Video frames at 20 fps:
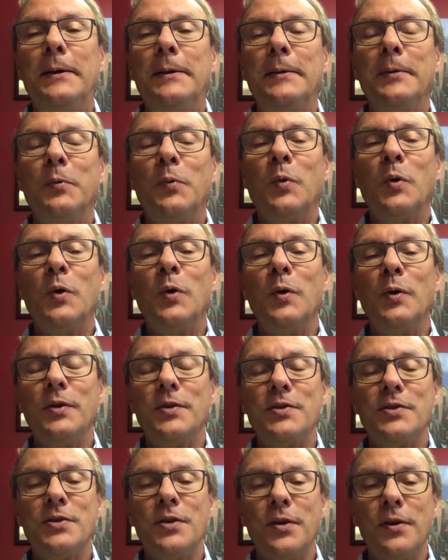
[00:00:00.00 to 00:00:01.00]
The world
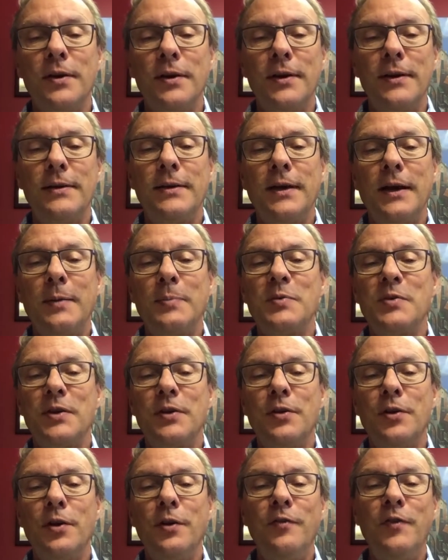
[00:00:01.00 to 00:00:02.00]
is certainly
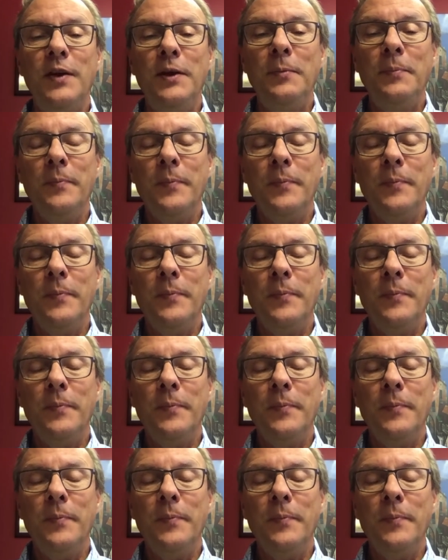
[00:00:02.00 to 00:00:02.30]
topsy-turvy,